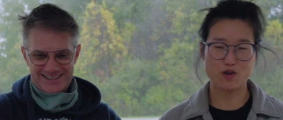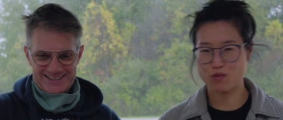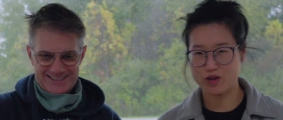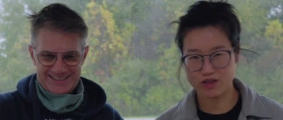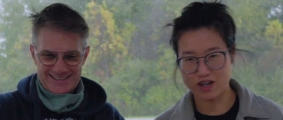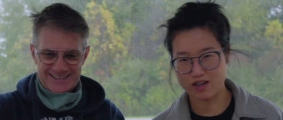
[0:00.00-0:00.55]
Speaker 1: you
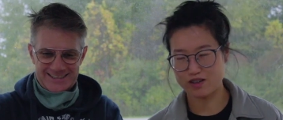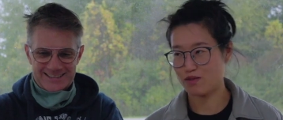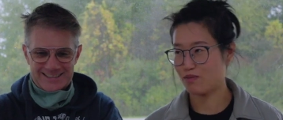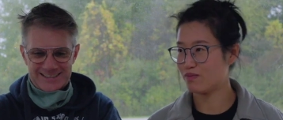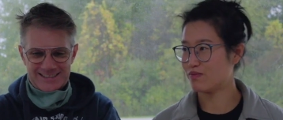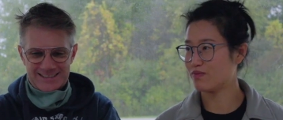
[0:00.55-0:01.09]
will not know.
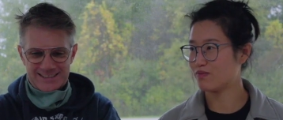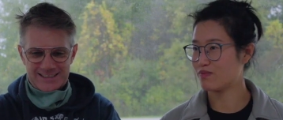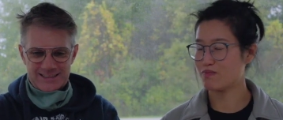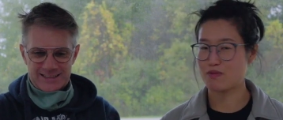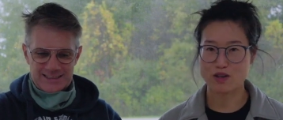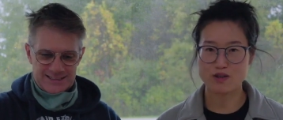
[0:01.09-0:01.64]

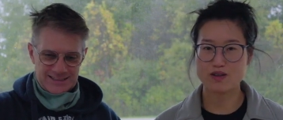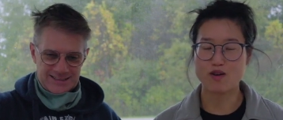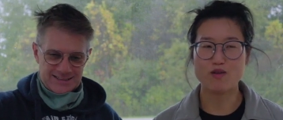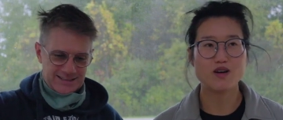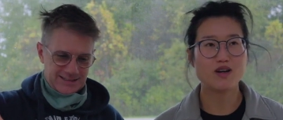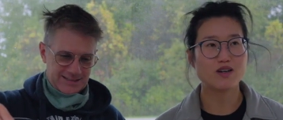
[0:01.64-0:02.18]
But no,
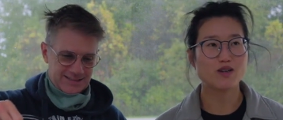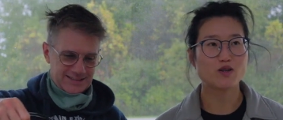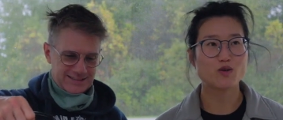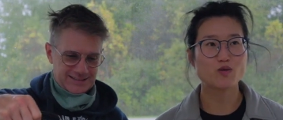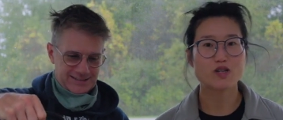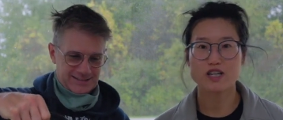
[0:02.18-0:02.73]

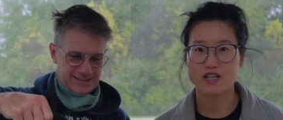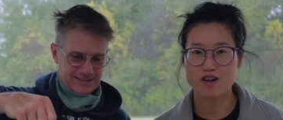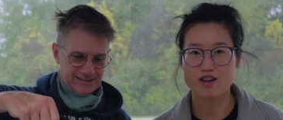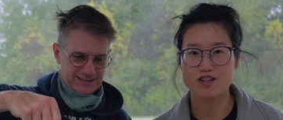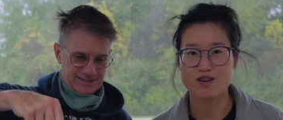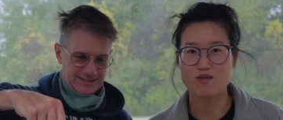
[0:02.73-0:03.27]
you did
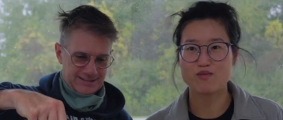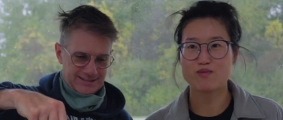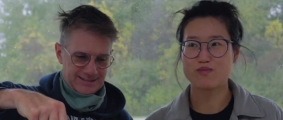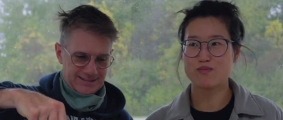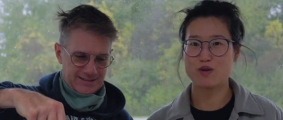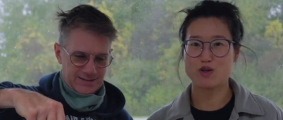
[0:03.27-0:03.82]
not know.
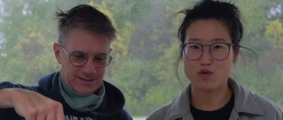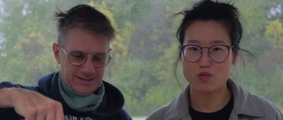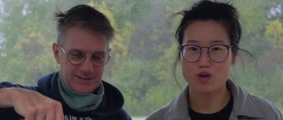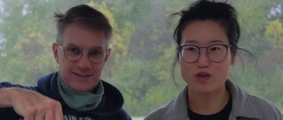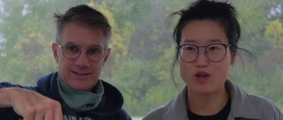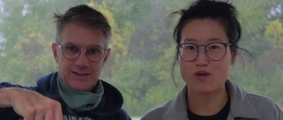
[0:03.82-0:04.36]
But you
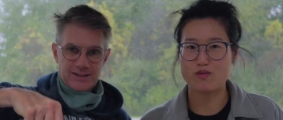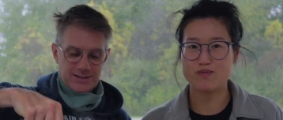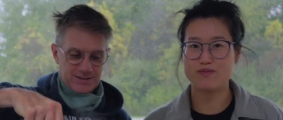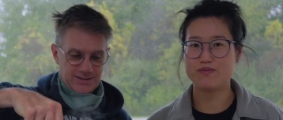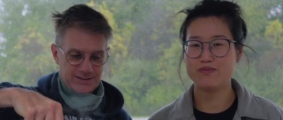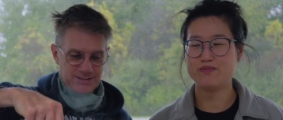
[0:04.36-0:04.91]
will know.
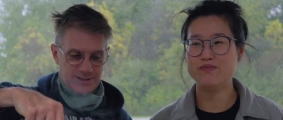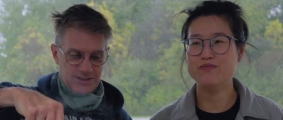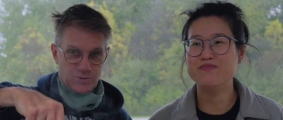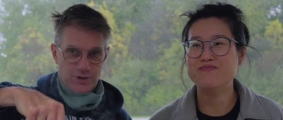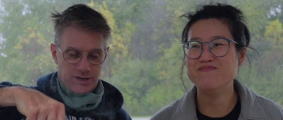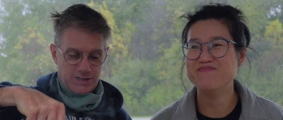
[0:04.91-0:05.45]
Speaker 2: Because
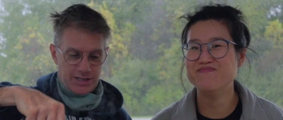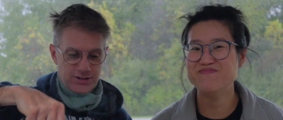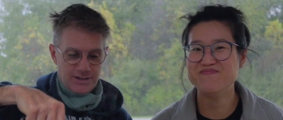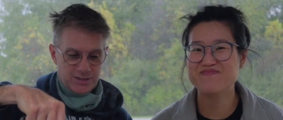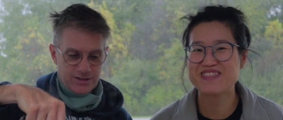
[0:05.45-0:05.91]
we're going to tell you.